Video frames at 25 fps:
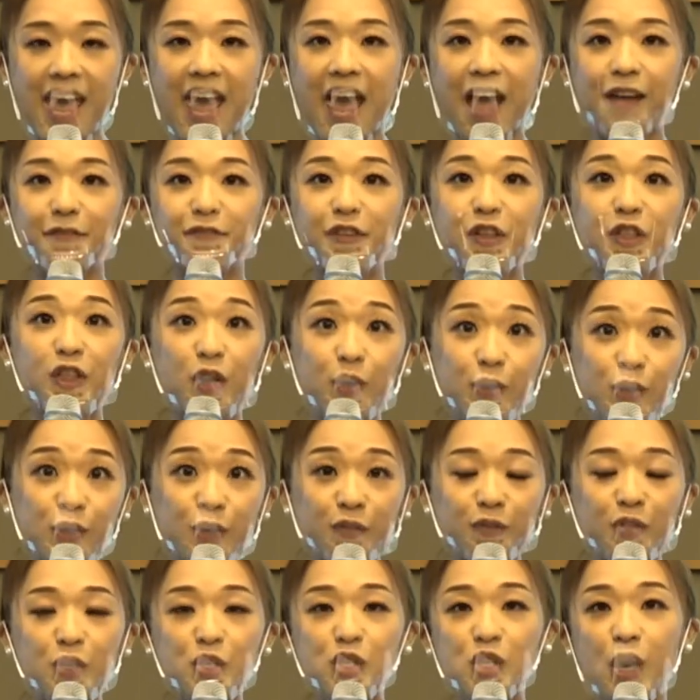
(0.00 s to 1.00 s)
And for those
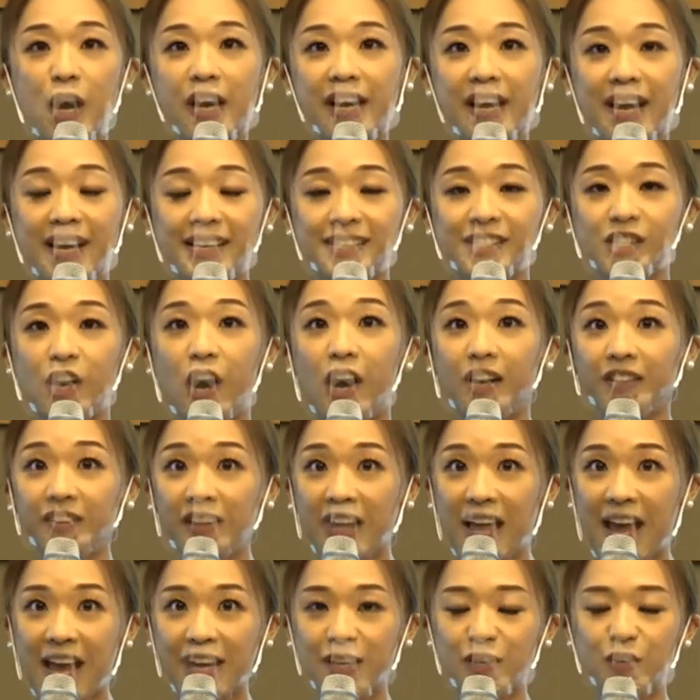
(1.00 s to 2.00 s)
of you joining us
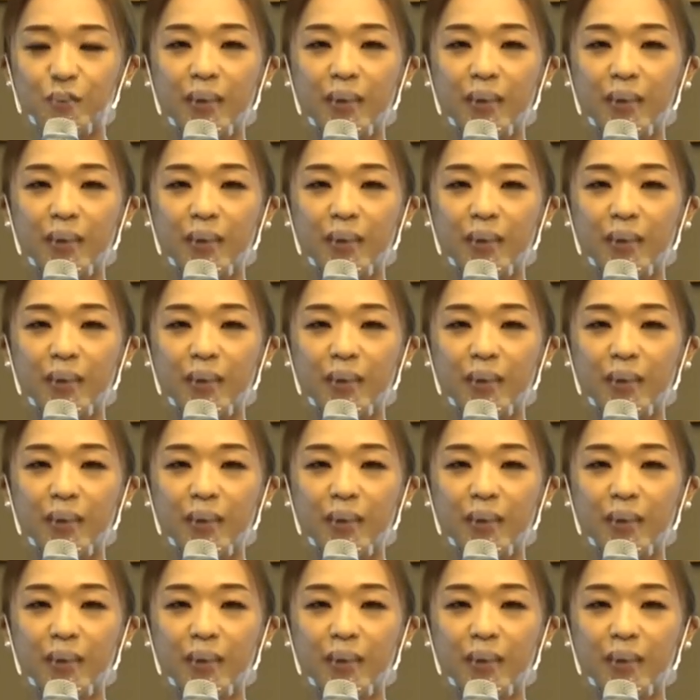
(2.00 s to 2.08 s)
online,